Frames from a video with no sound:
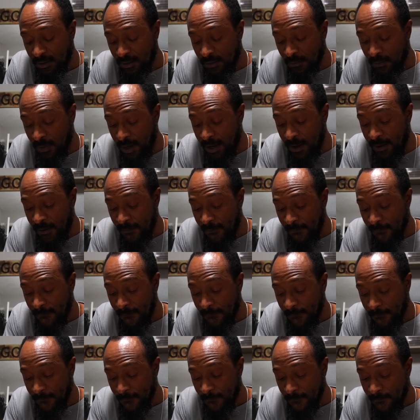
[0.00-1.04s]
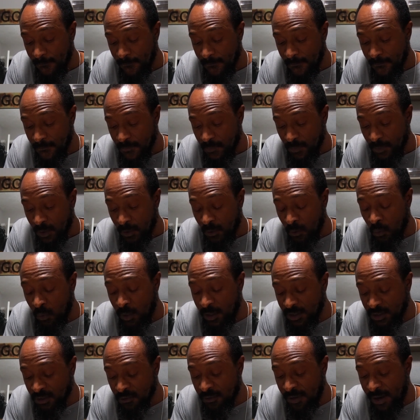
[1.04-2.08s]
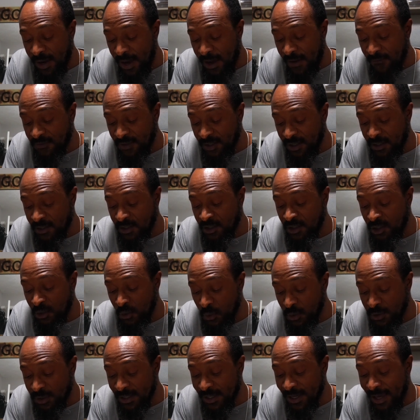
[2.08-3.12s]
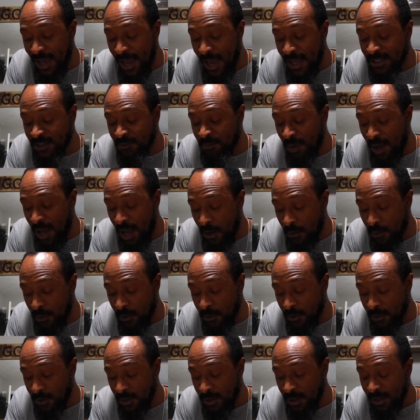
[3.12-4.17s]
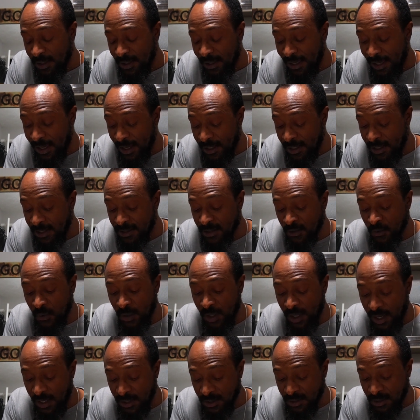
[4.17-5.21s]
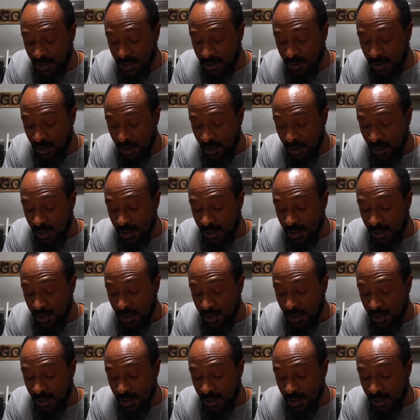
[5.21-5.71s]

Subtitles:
right? Witchcraft is using God's power in his creation